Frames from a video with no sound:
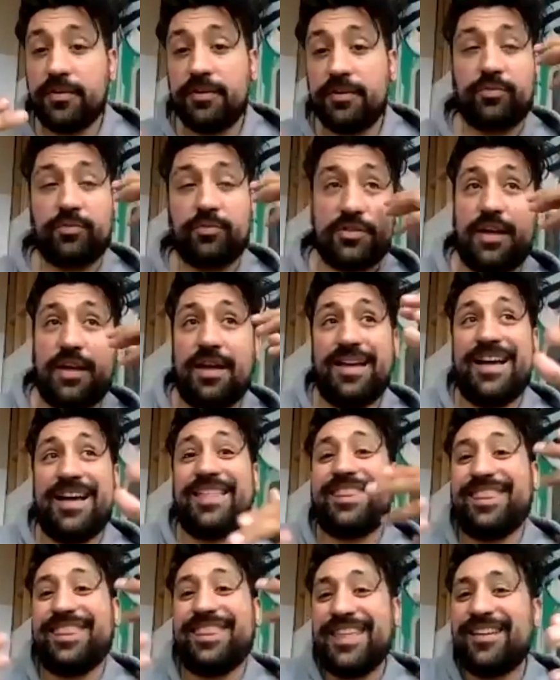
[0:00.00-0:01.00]
which I
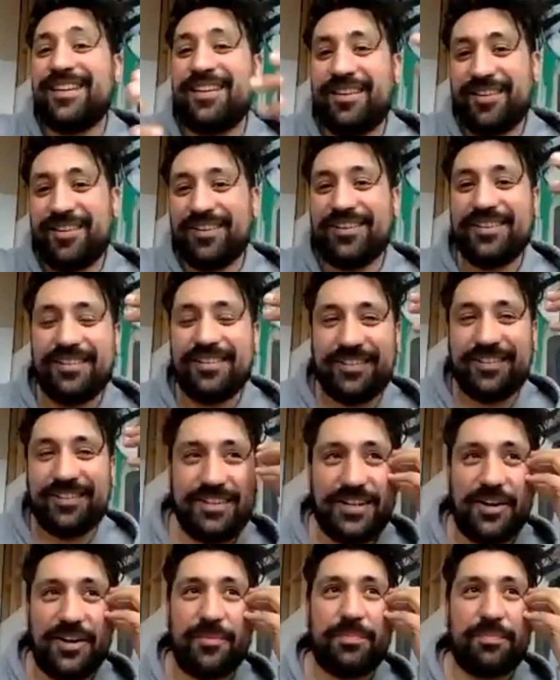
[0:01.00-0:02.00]
think are,
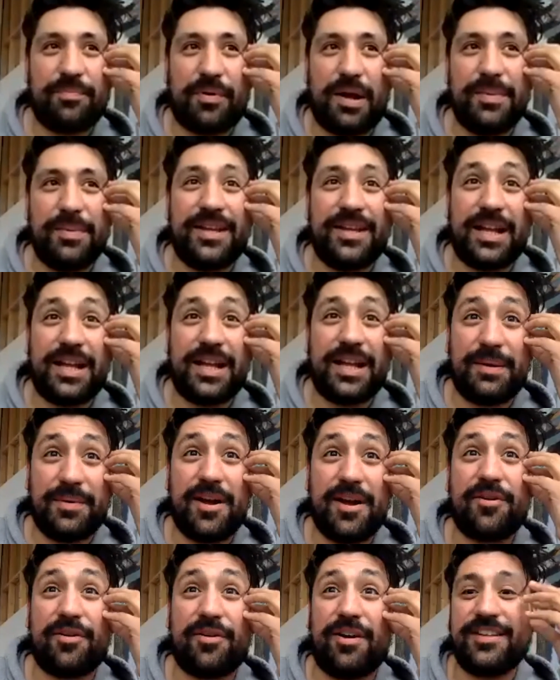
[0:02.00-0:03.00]
you know, probably coming
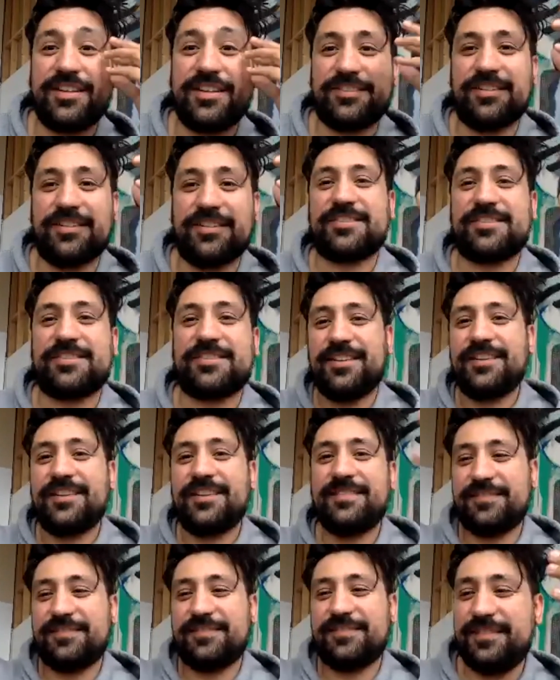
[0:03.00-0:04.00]
across as
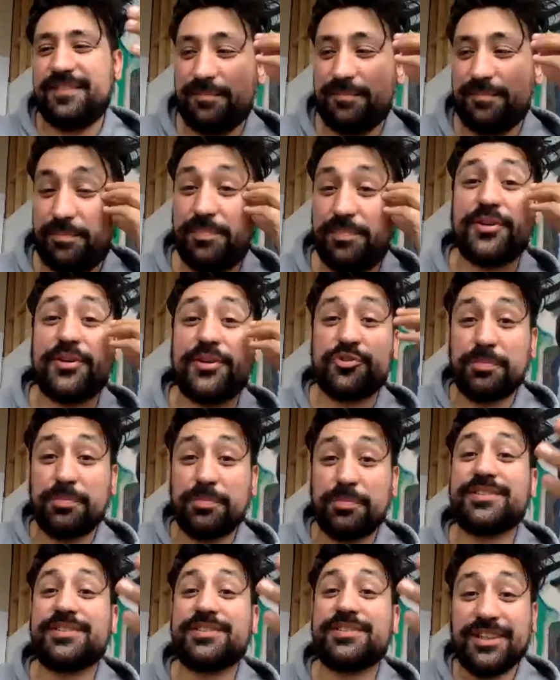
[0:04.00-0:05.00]
pleasurable to
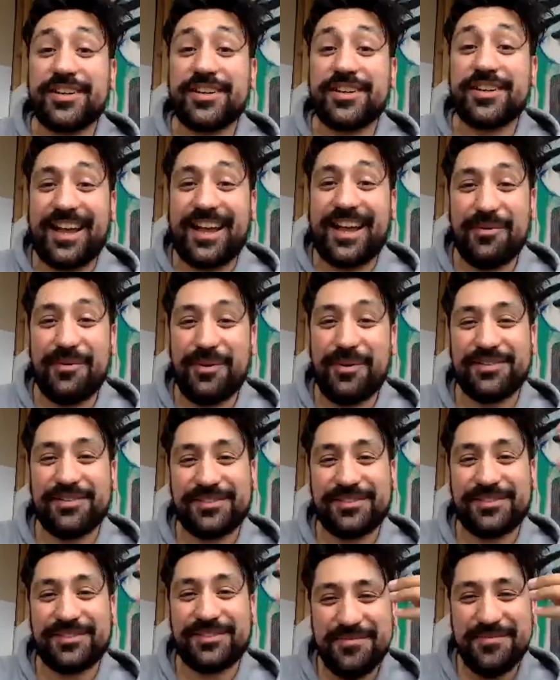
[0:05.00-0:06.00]
look at, I would
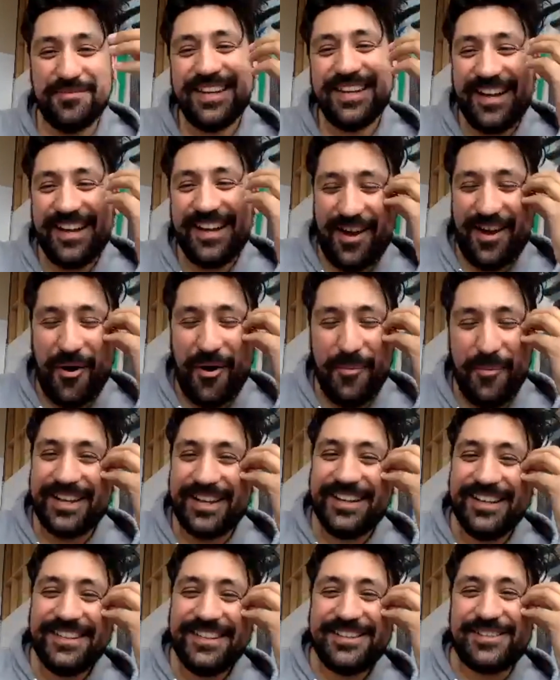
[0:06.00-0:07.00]
assume, hope.
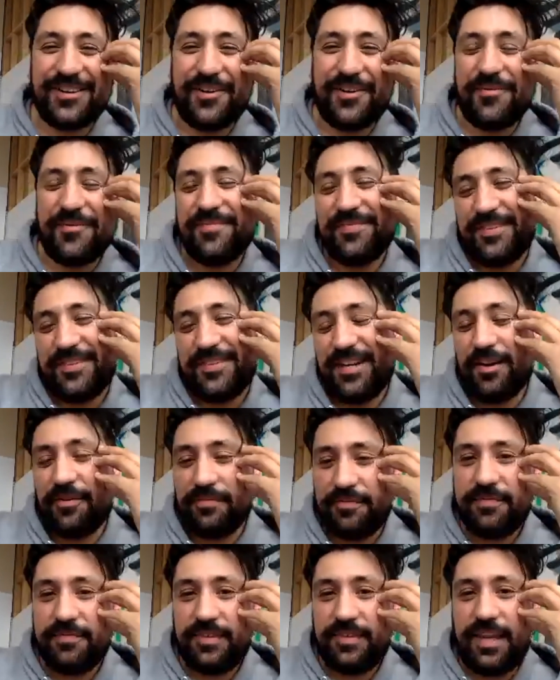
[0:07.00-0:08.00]
So, you know,
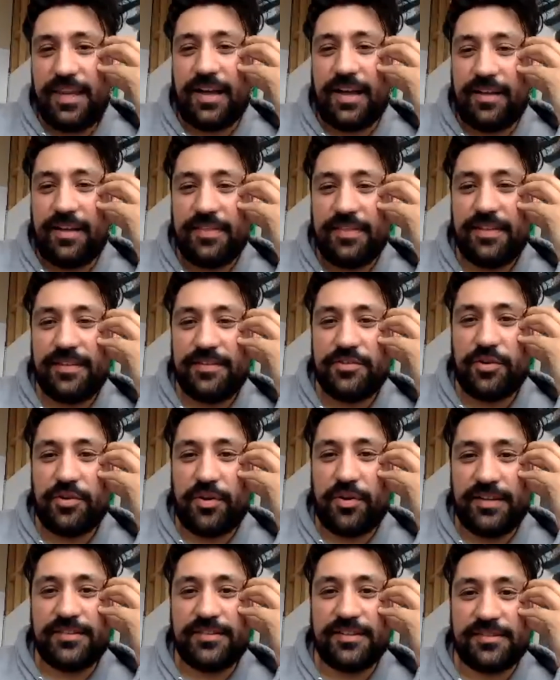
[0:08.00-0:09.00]
yeah, I think joy
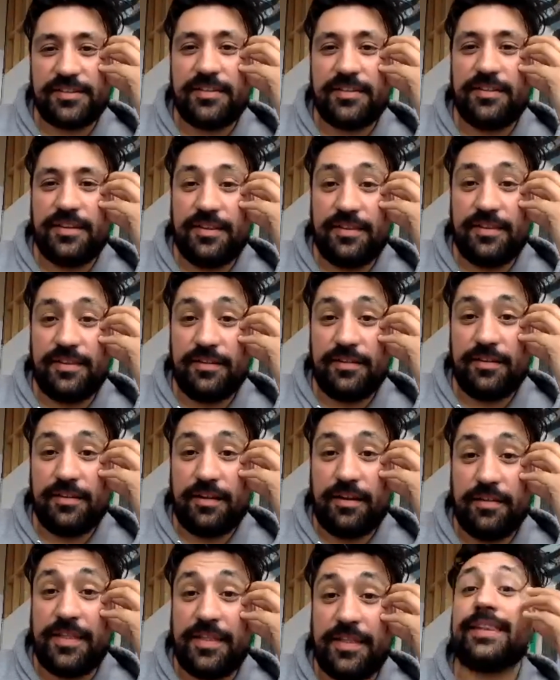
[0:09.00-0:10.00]
exists in, in,
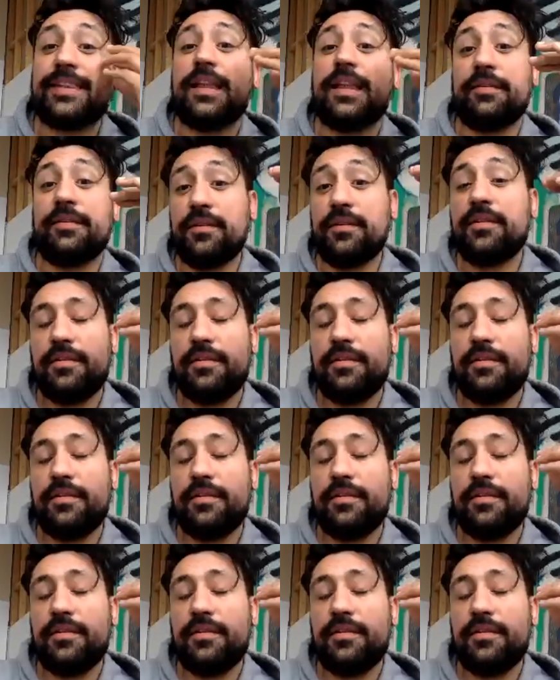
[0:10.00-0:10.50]
on that level.